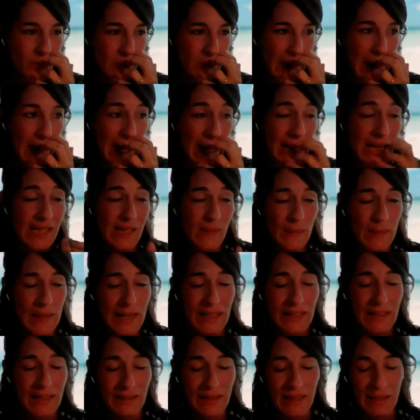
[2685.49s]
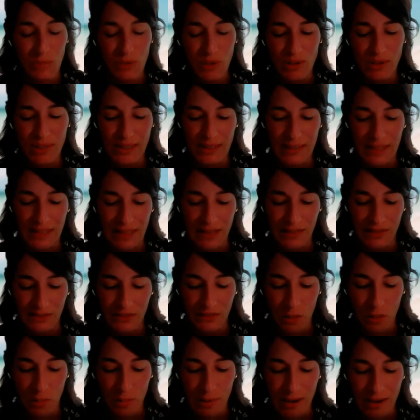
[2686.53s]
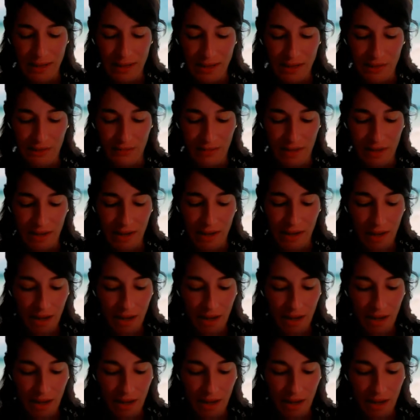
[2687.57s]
I can explain in more details some parts of the